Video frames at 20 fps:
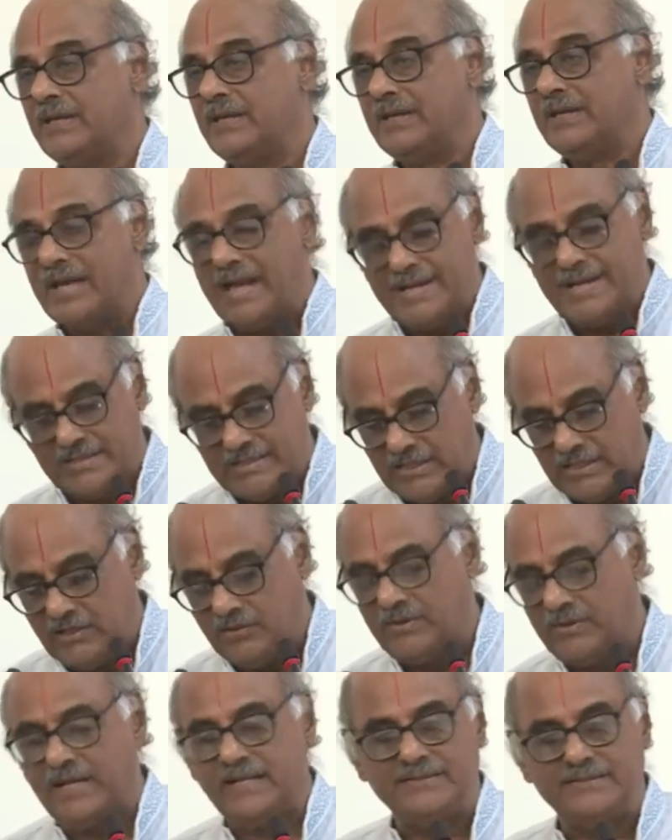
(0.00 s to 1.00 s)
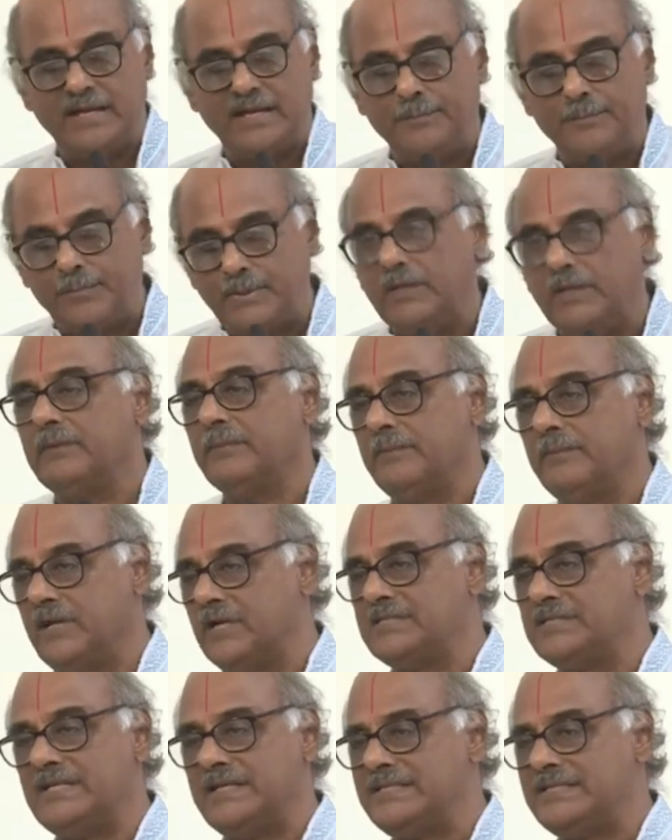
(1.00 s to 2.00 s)
I tell you an example,
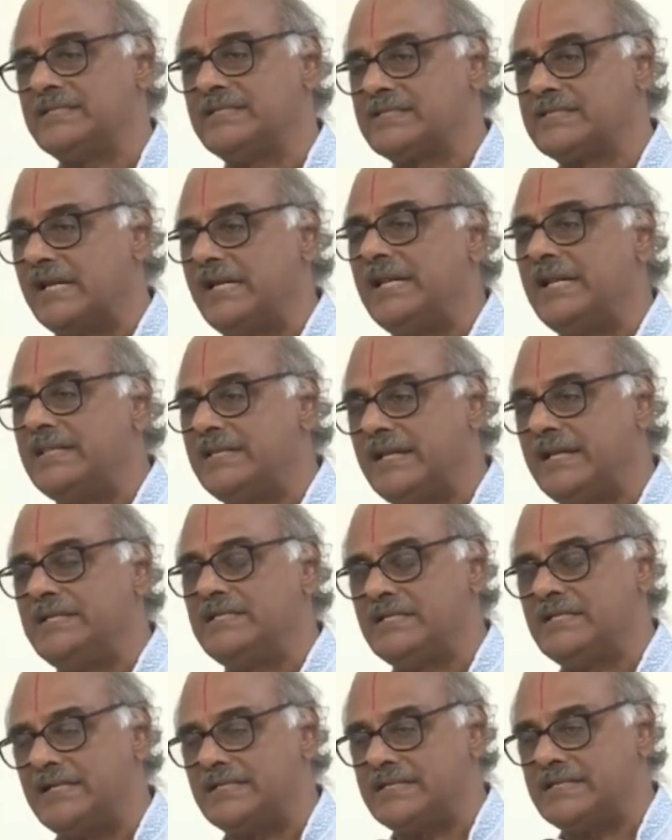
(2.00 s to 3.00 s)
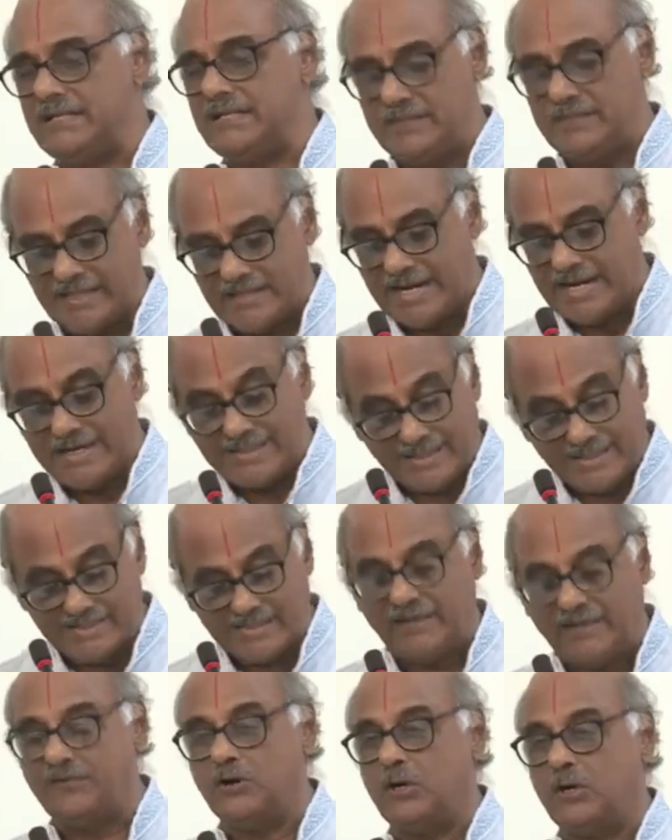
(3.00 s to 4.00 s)
because it is still in the initial stage, the data
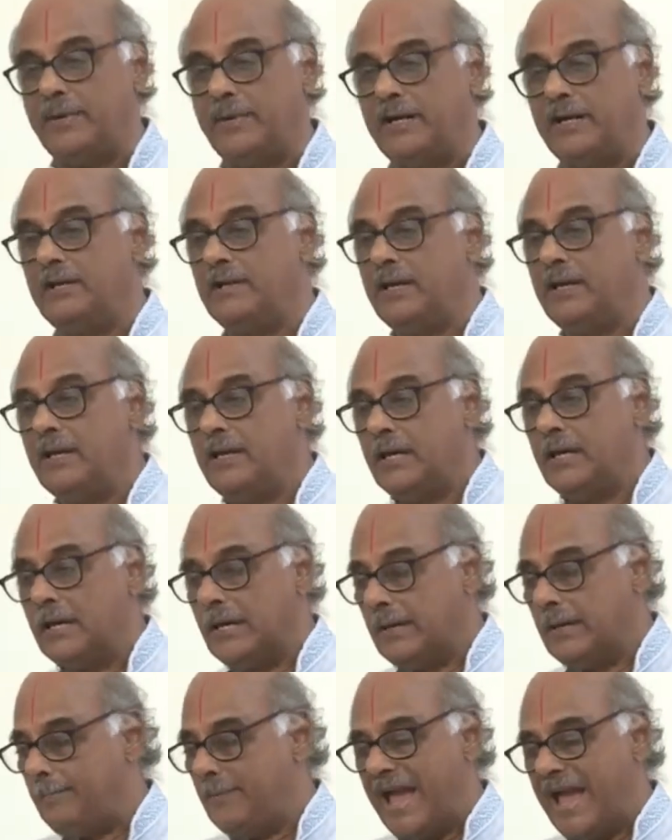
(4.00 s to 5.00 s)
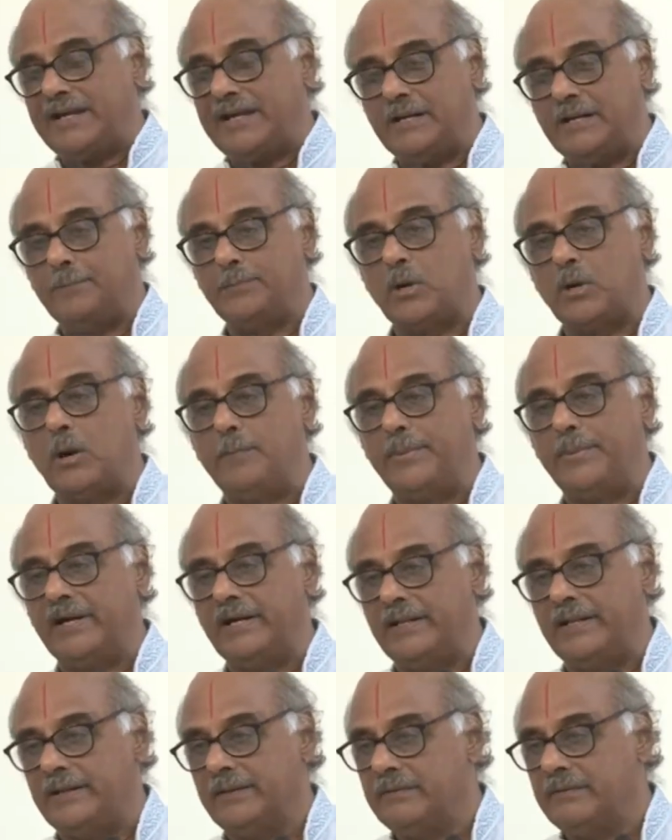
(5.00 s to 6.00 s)
have not been packed
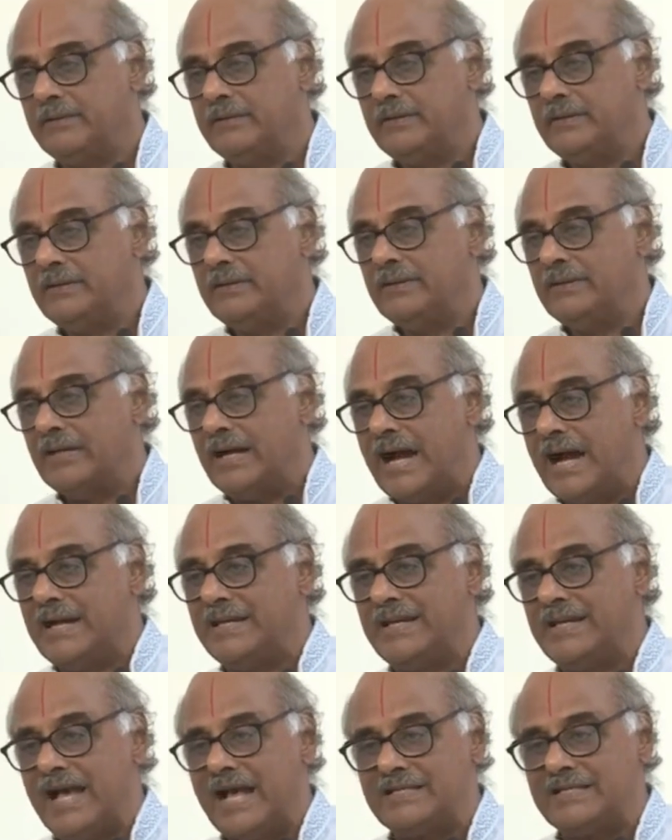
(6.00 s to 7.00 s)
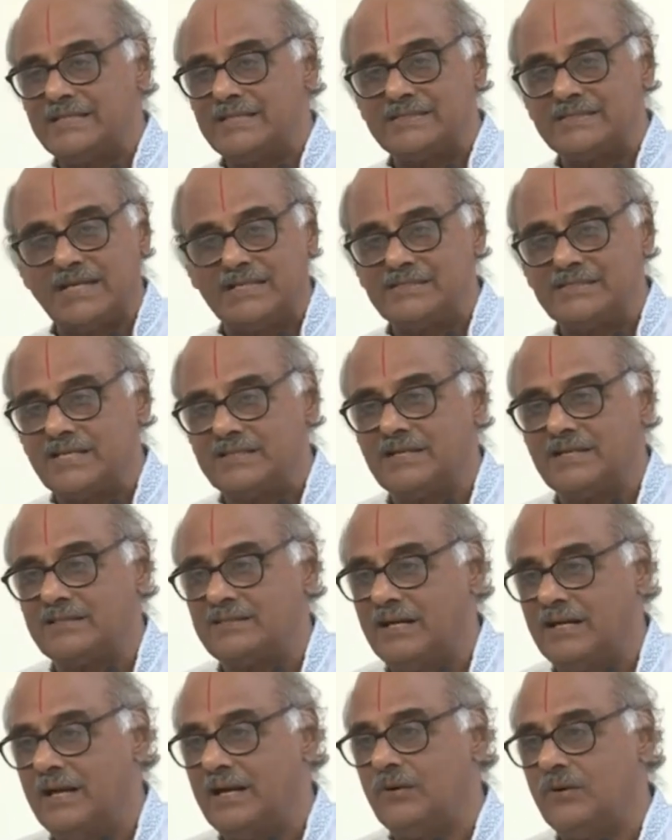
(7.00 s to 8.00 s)
properly. I asked Sansad
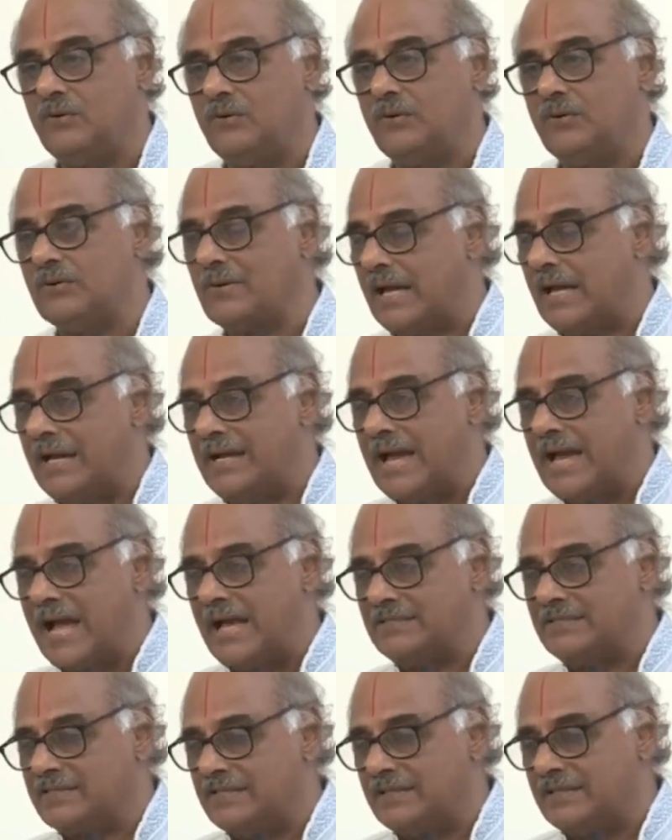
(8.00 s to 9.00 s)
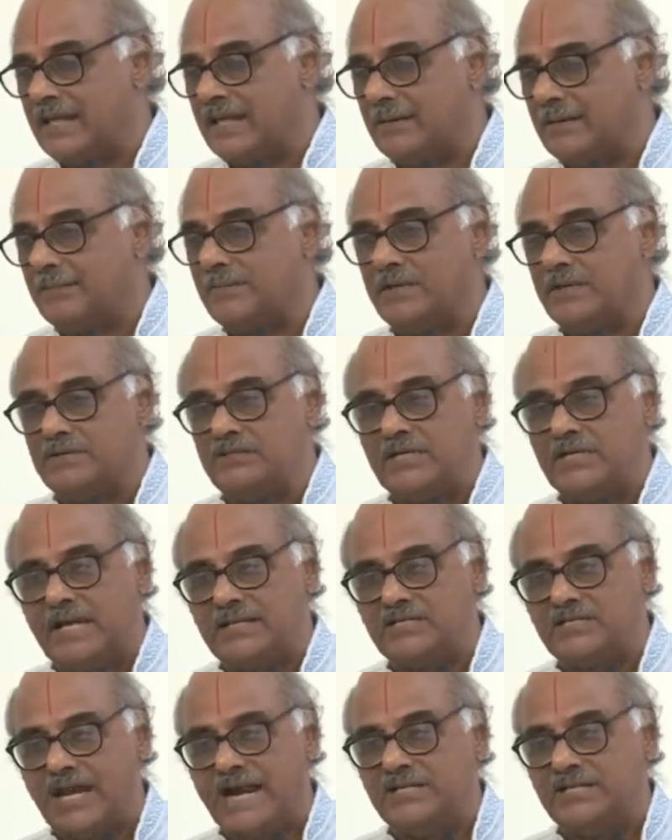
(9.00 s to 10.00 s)
Ratna, I asked
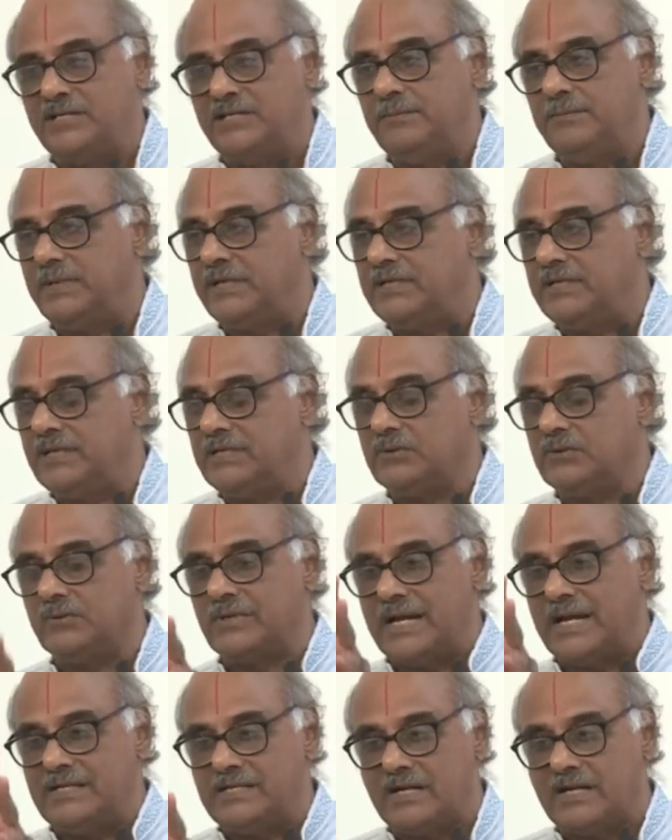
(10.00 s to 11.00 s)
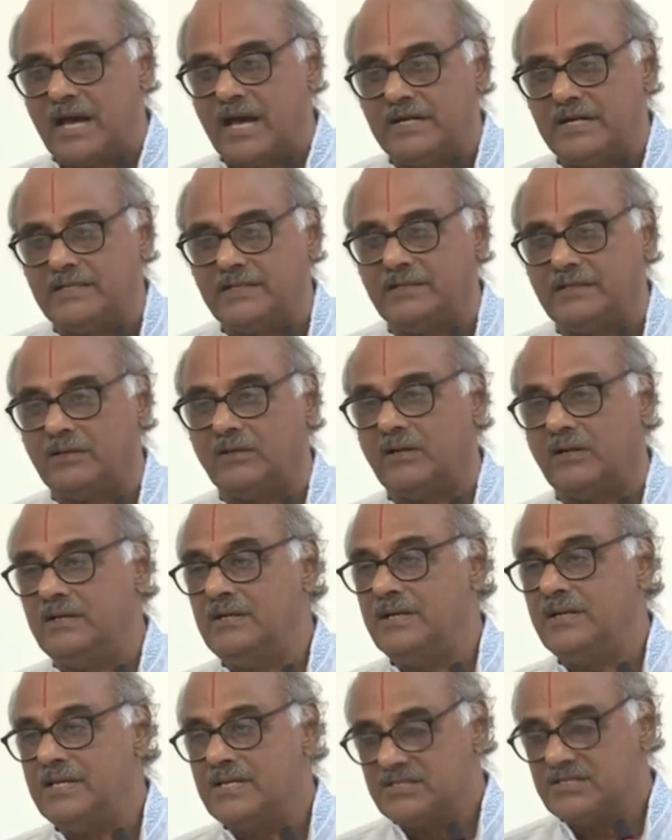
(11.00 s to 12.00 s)
ChatGPT to write an article on
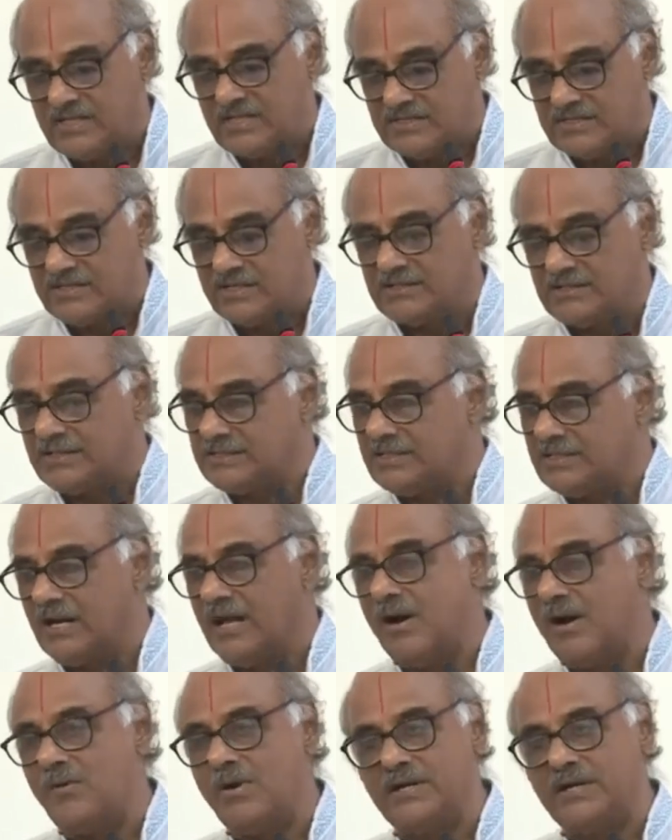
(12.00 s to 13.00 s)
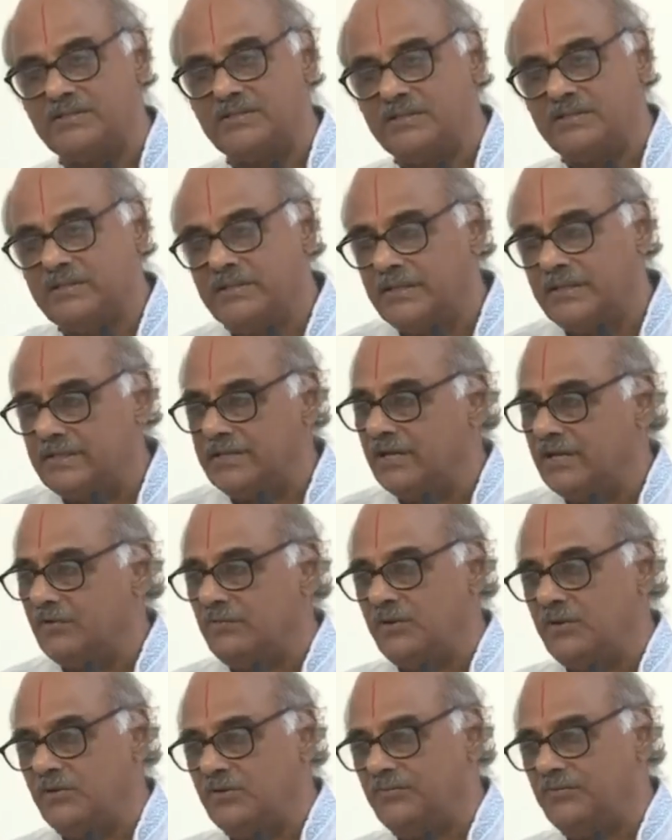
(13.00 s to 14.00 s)
Sansad Ratna Awards. It gave
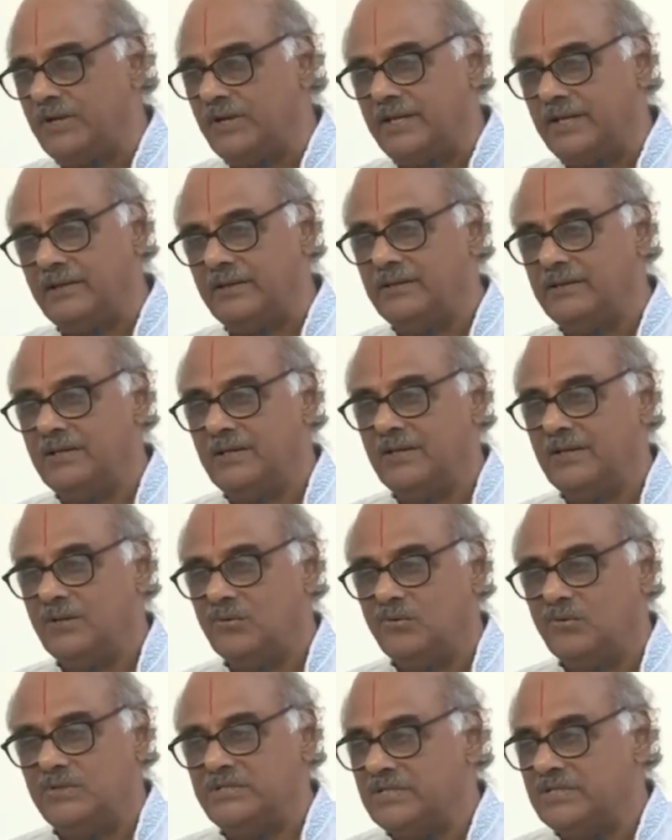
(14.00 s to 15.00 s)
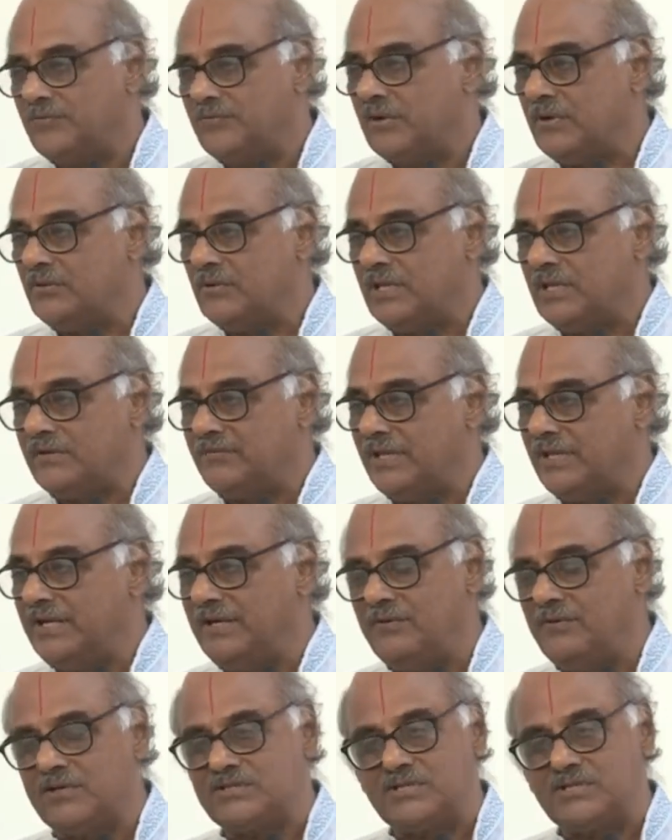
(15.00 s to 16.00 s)
beautifully who is the founder, when
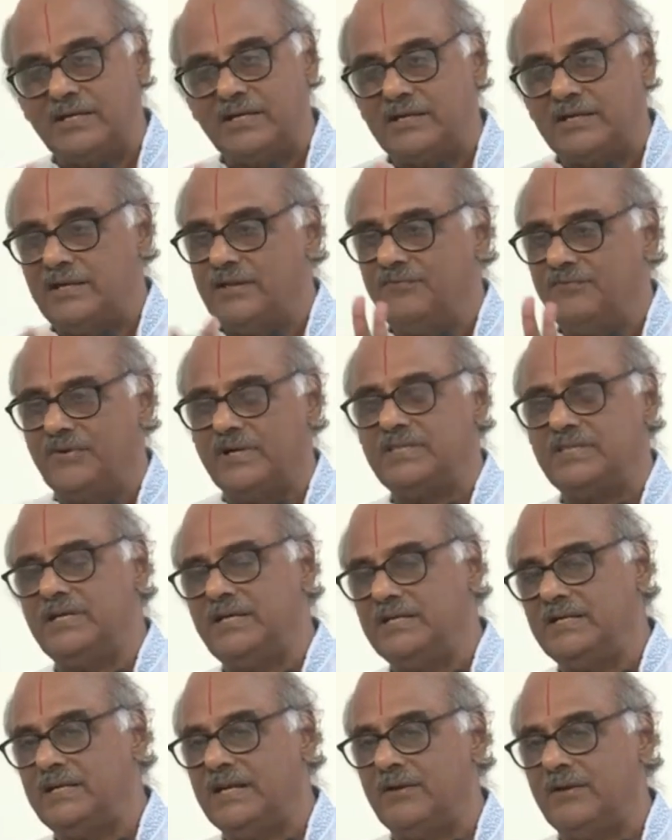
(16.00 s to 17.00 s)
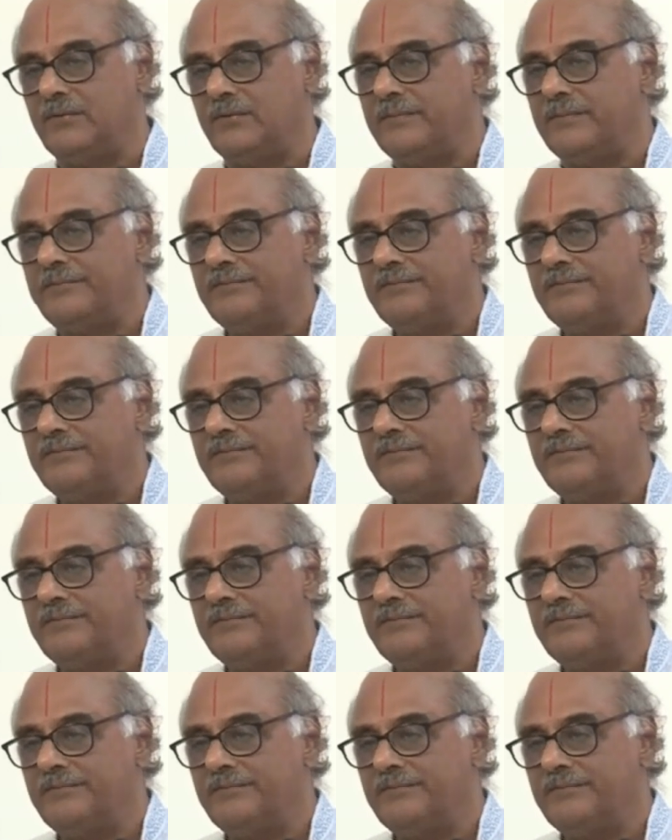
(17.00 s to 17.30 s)
it was started, everything it gave.